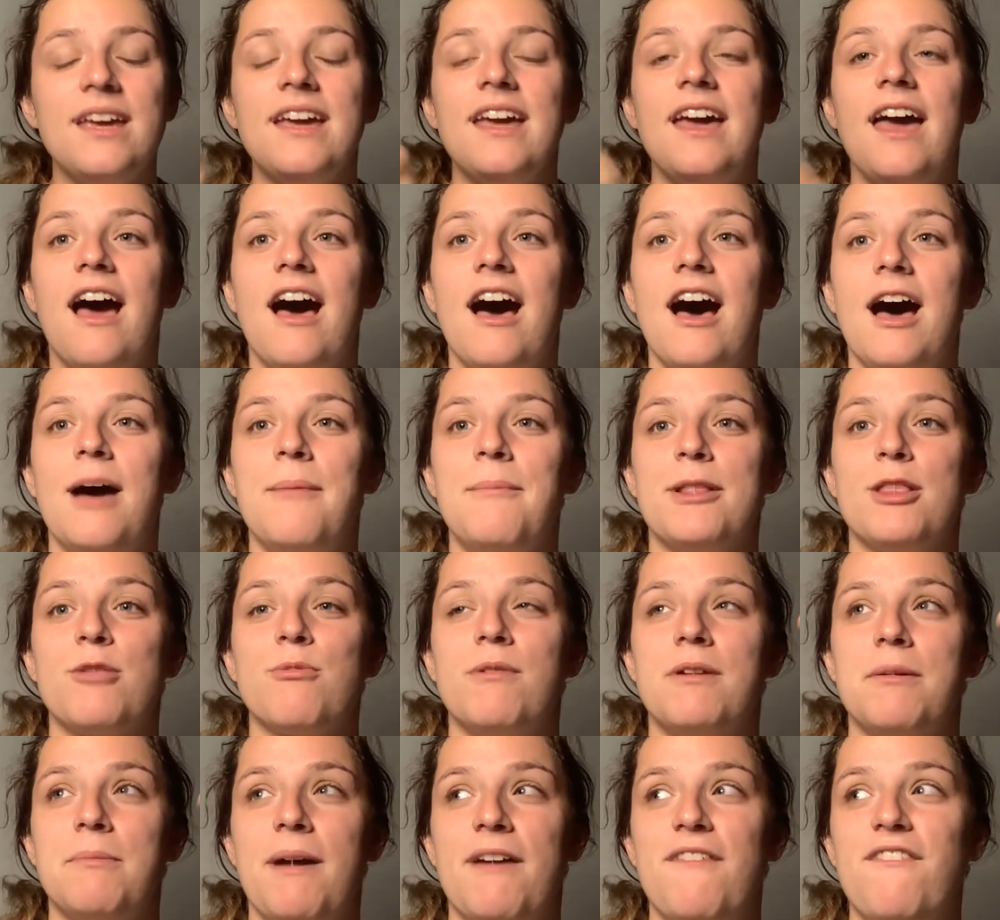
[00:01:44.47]
It's one of
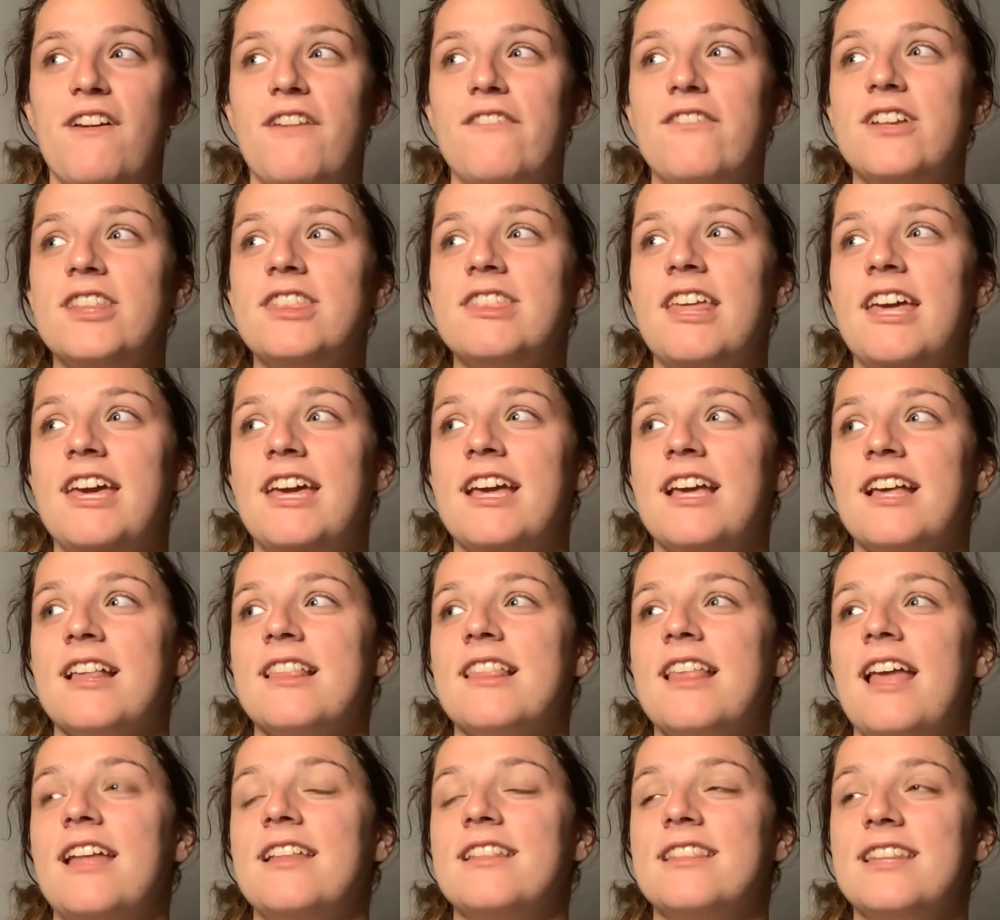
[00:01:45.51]
my favorite things.
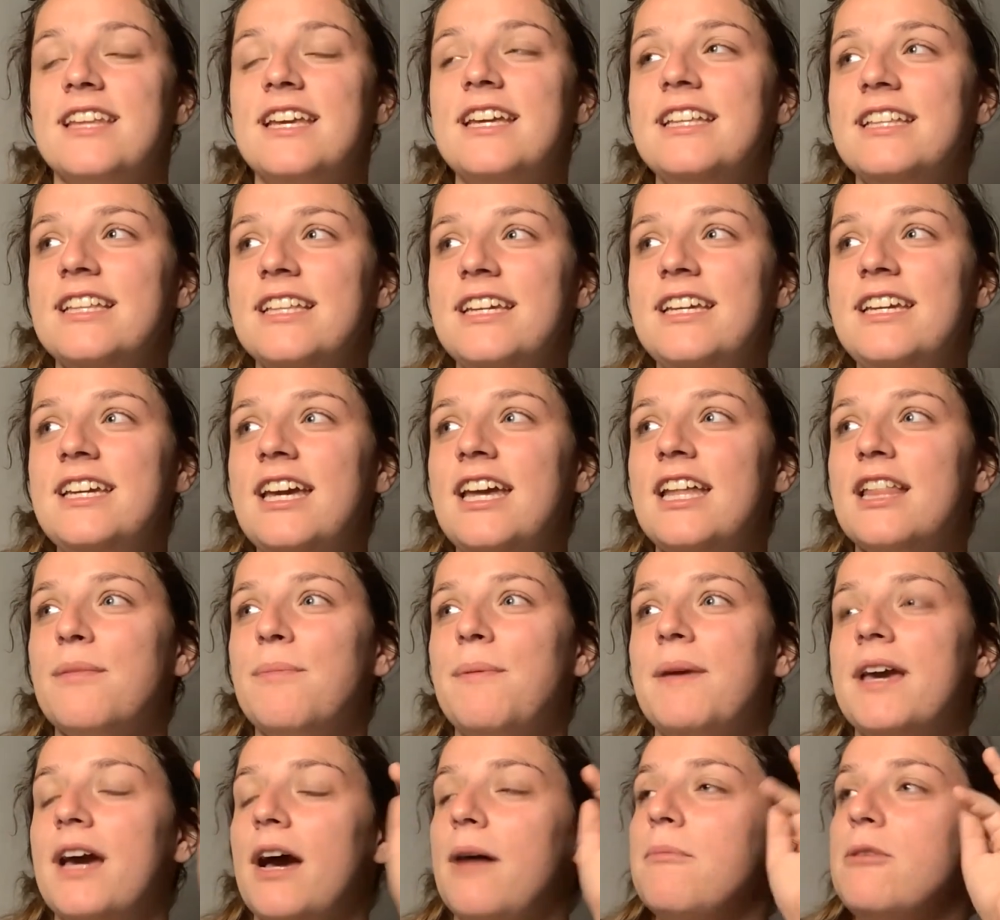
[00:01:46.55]
And lately it's
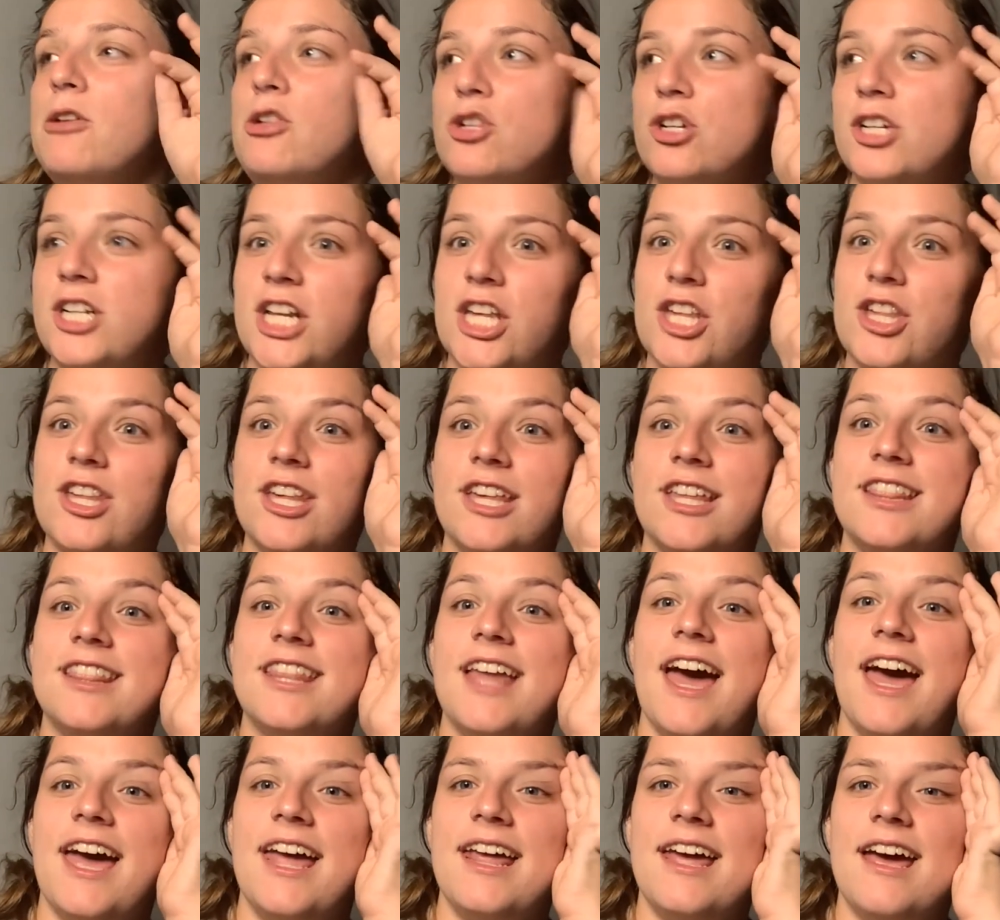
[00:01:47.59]
become a tradition
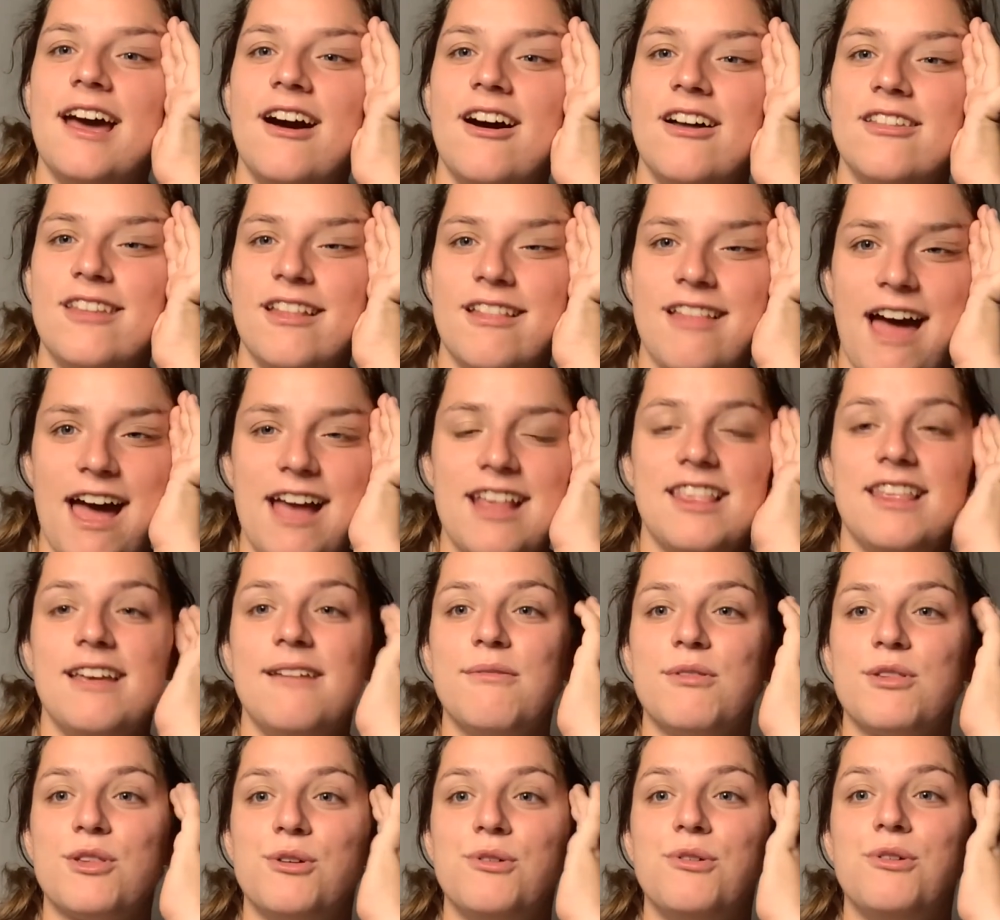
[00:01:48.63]
that on the last day of
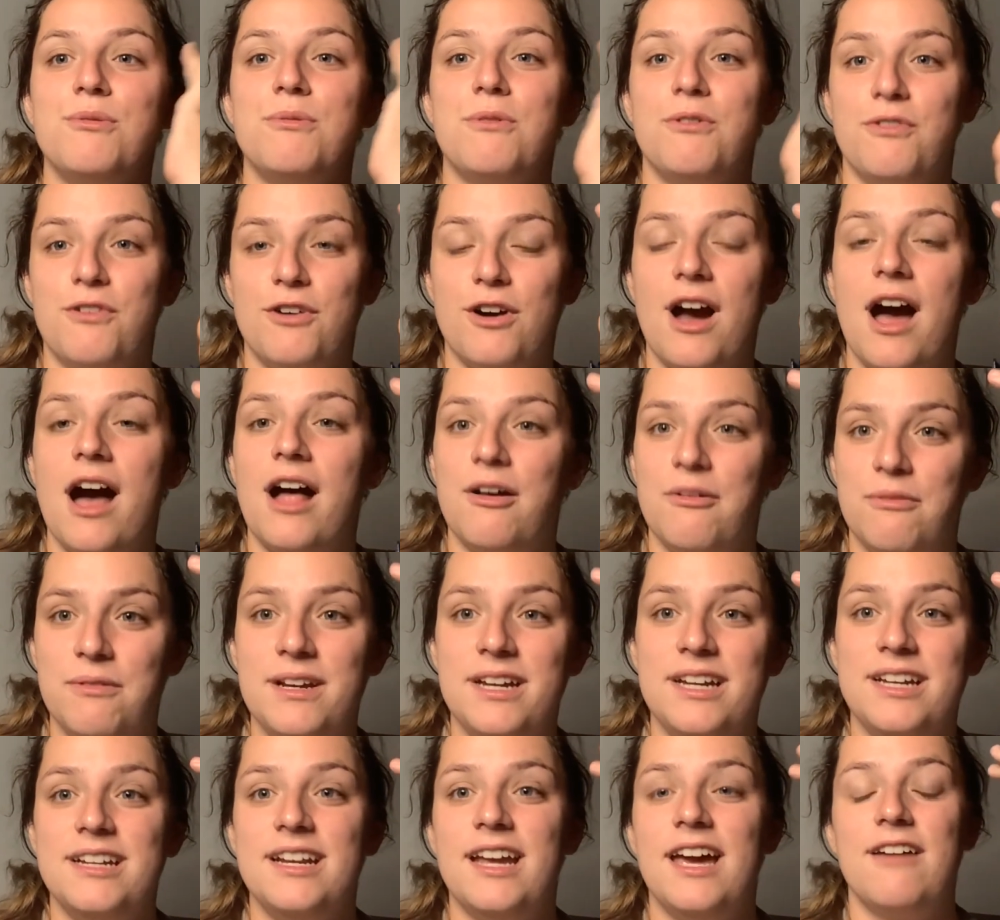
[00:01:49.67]
school before
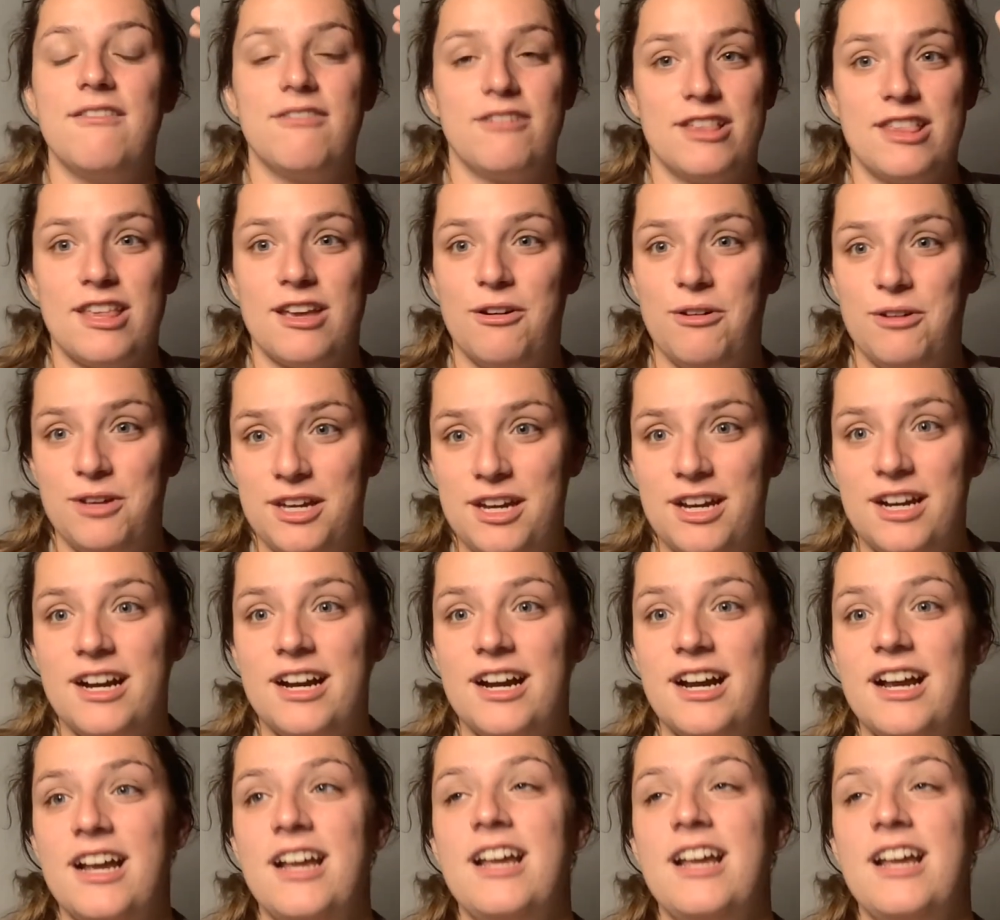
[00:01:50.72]
Halloween every single year,